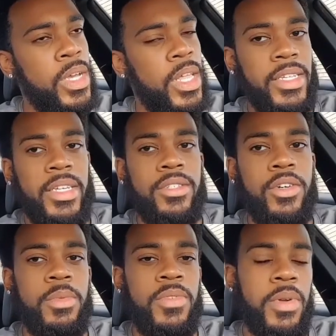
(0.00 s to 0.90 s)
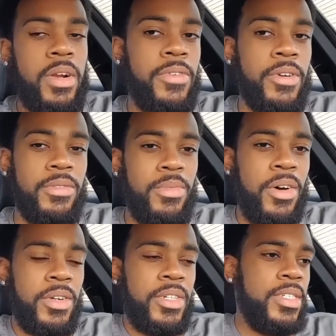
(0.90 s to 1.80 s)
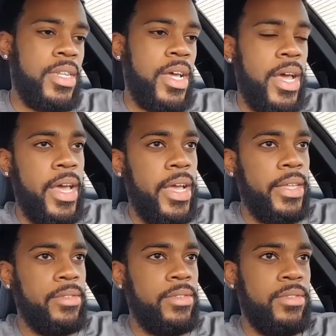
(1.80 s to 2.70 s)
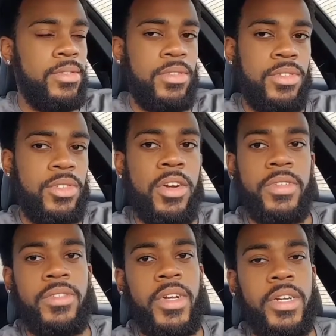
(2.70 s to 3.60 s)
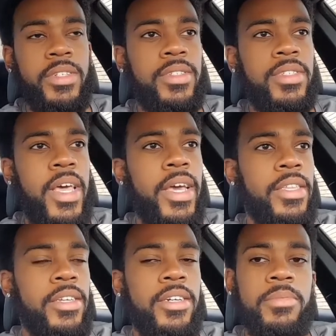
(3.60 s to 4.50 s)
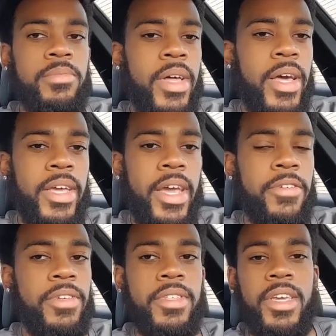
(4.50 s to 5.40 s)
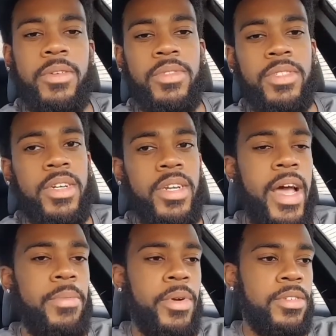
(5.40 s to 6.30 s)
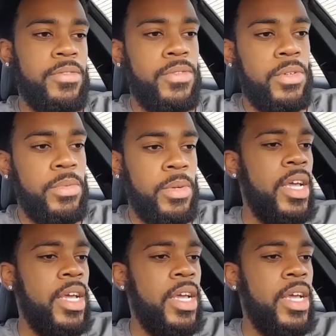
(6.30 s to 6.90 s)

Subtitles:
As I told before, when I first bought it, I had service records stacked up, like everything was done, high pressure fuel.